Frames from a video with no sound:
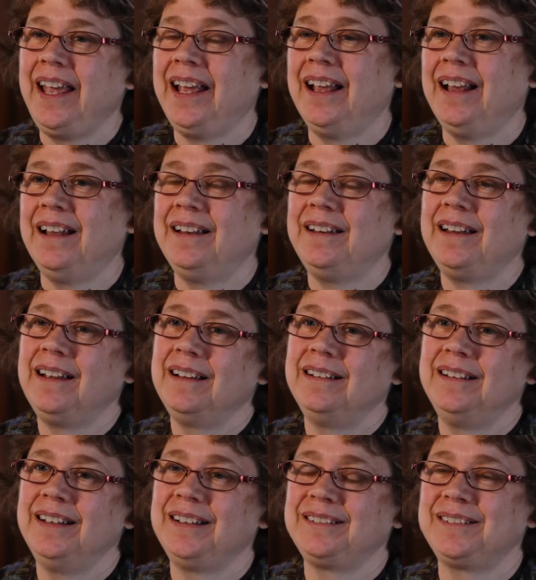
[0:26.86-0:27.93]
and
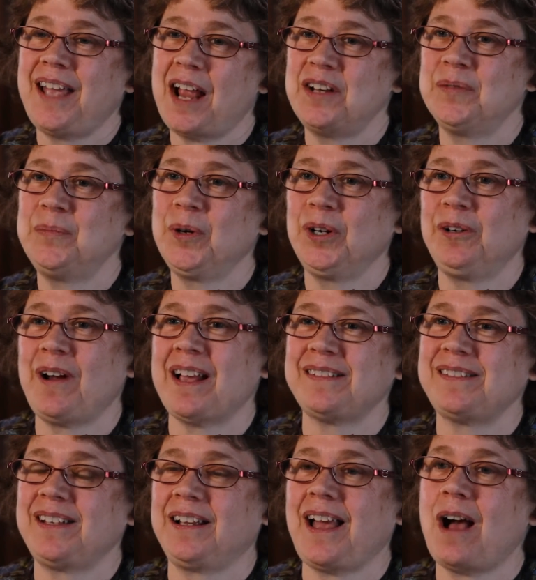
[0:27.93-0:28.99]
it kind of
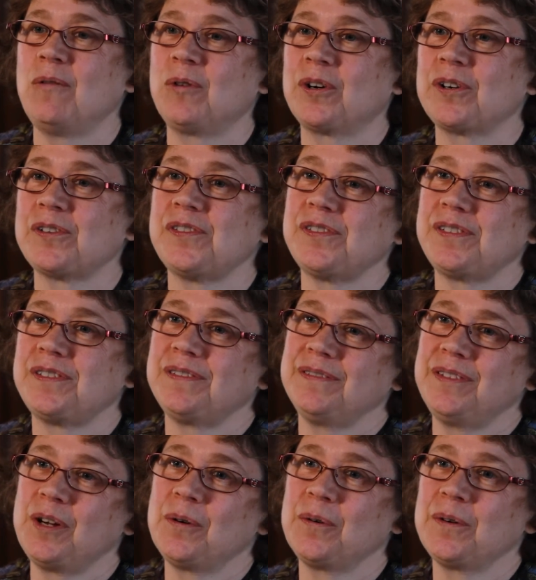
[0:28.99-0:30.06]
progressed and got worse.
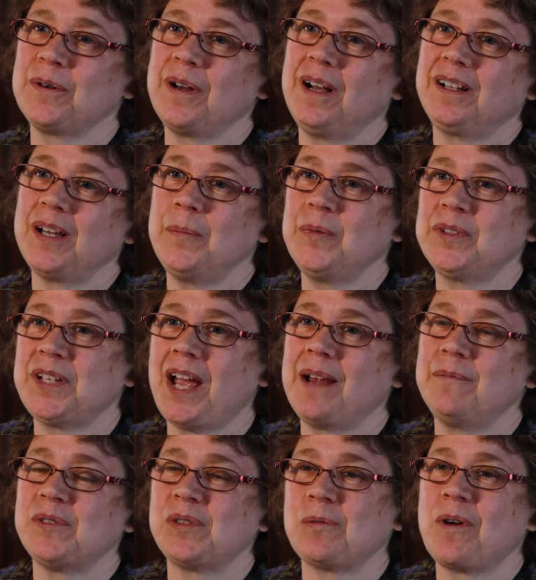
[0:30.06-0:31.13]
There were a couple
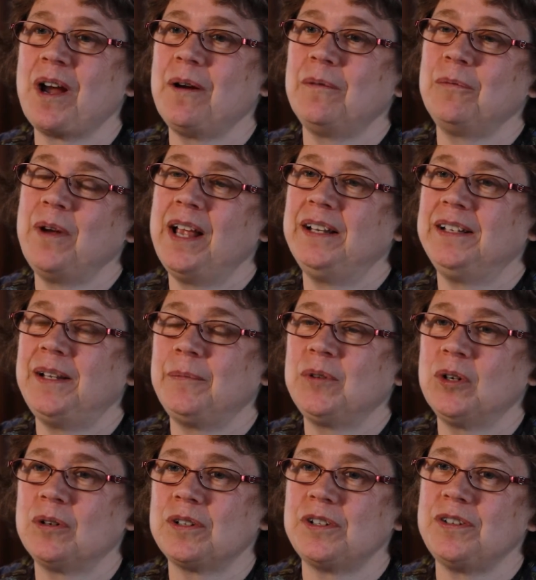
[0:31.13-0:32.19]
times where I ended up
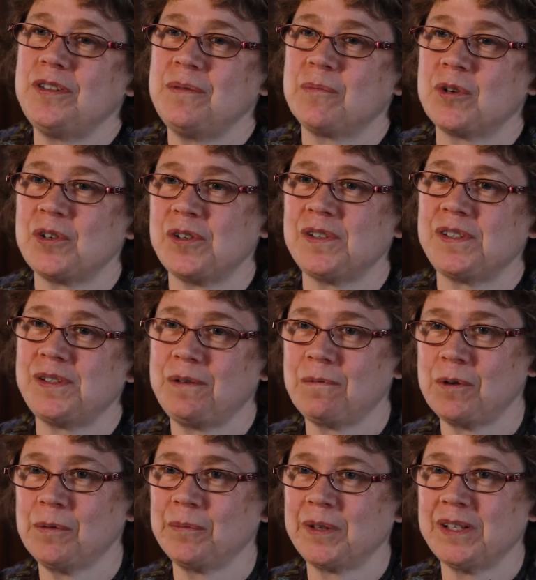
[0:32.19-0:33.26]
going to the emergency
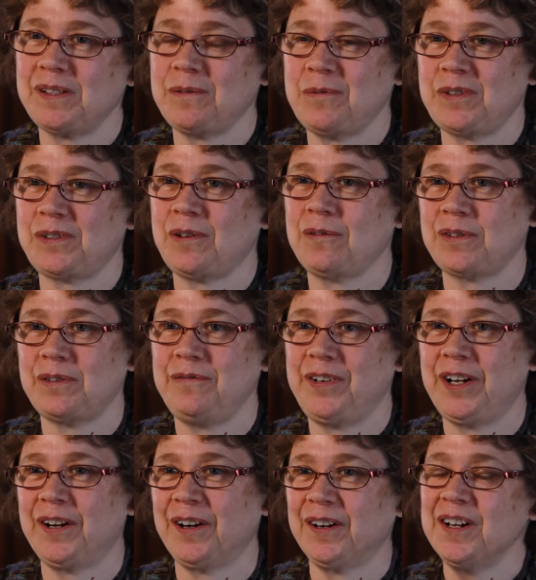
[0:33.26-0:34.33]
room because it was so
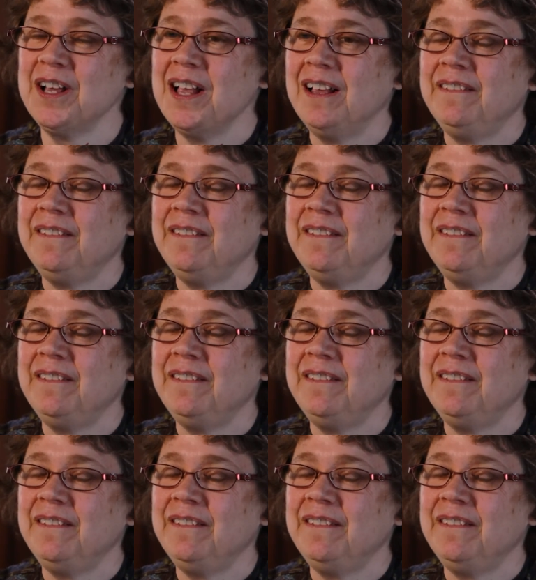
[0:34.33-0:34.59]
severe.